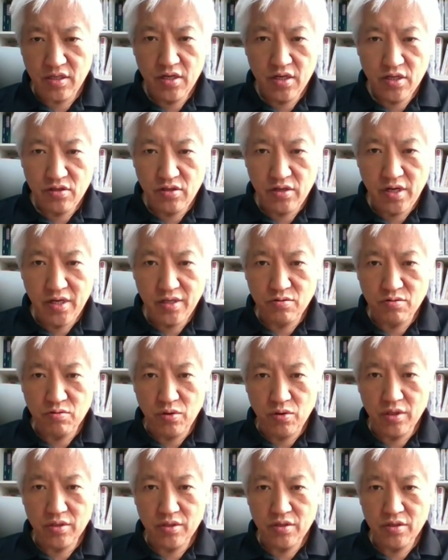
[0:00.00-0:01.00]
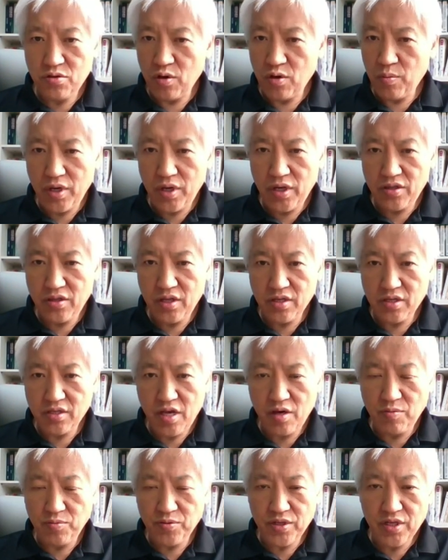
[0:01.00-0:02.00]
direct word. So many things
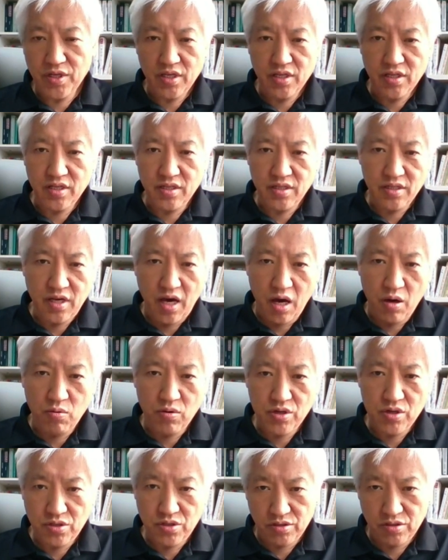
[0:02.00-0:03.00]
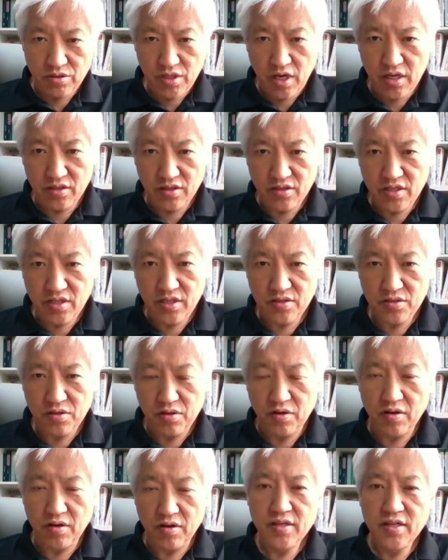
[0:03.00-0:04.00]
happening in our society.
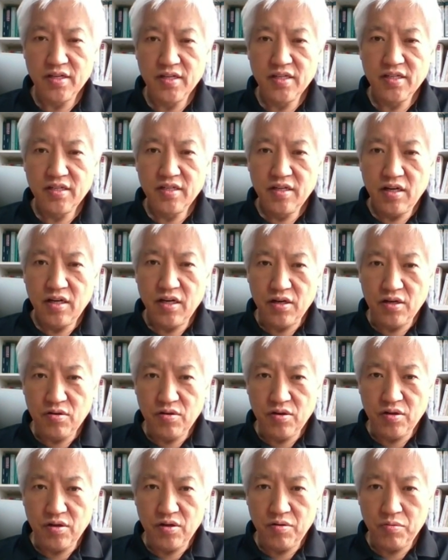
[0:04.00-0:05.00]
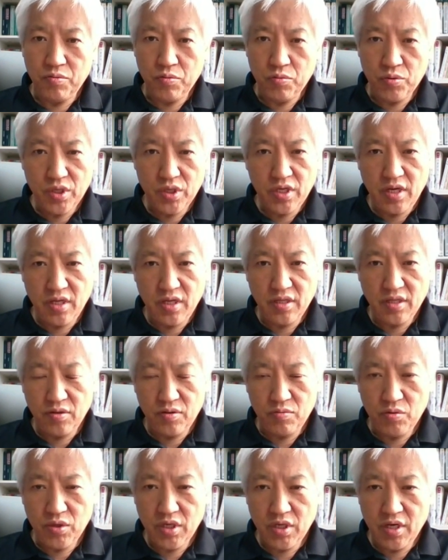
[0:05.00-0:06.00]
So, you know, we
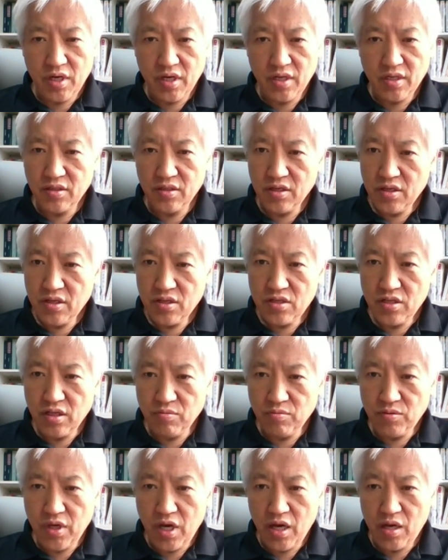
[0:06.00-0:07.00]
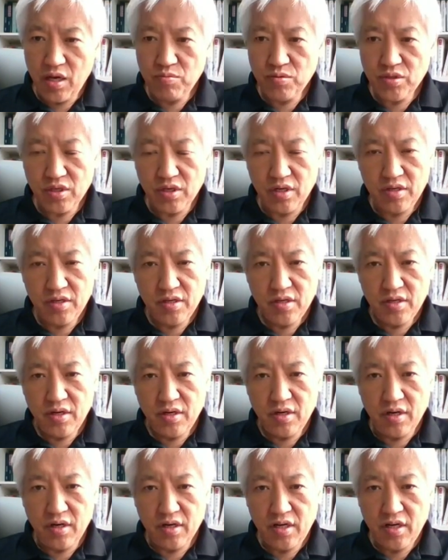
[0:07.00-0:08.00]
can sometimes
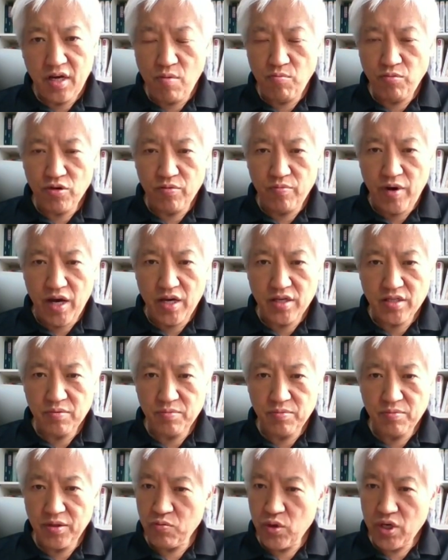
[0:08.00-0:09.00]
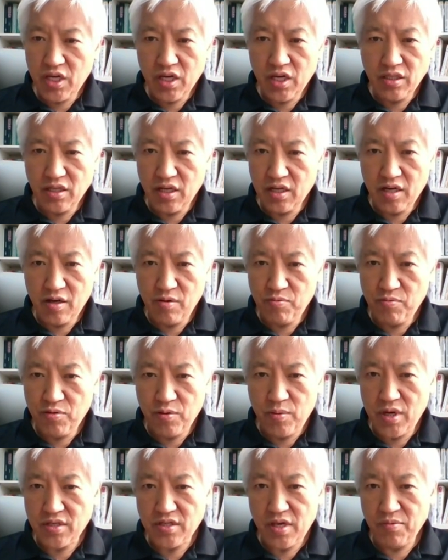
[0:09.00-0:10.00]
compromise, but we cannot
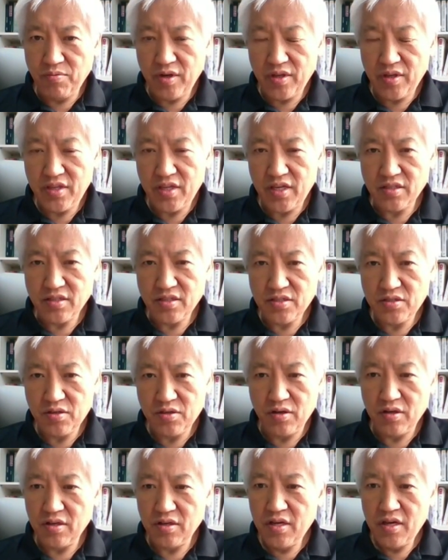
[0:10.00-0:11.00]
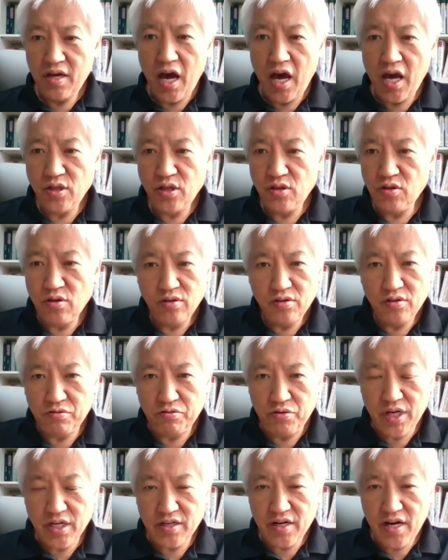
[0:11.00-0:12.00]
compromise everything. So I don't
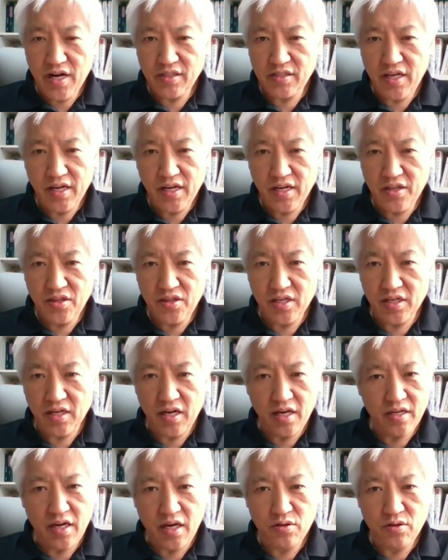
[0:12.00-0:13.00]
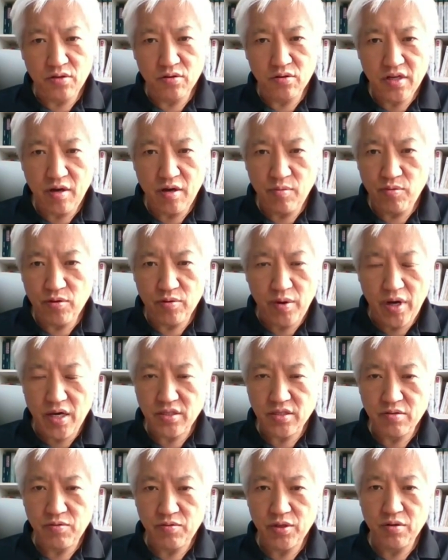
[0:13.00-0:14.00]
regret anything. I don't
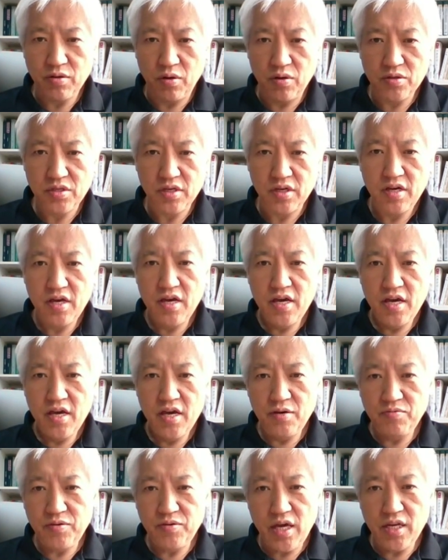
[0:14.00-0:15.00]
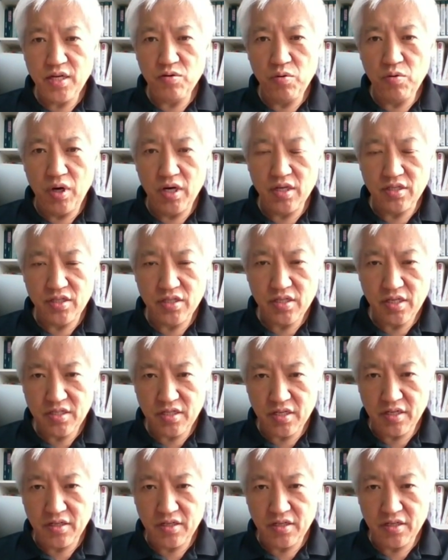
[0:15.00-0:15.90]
compromise, because if anyone just